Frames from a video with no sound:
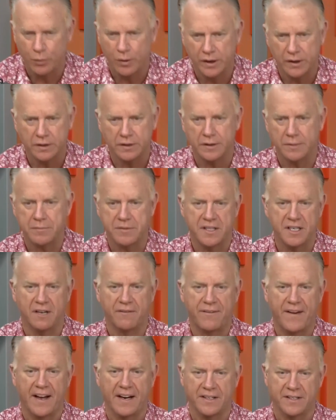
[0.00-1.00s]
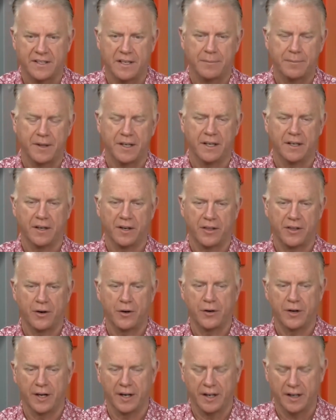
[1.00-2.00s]
wiggled himself out of something in the
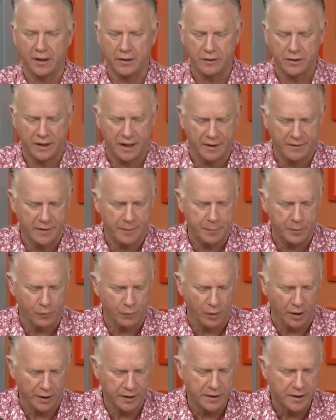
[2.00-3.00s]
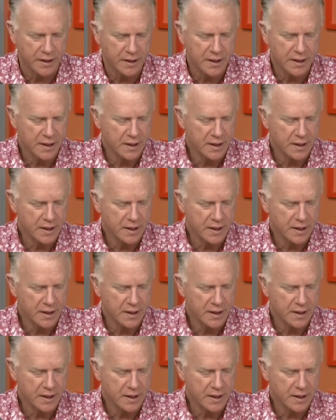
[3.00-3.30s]
third inning, only gave up a run.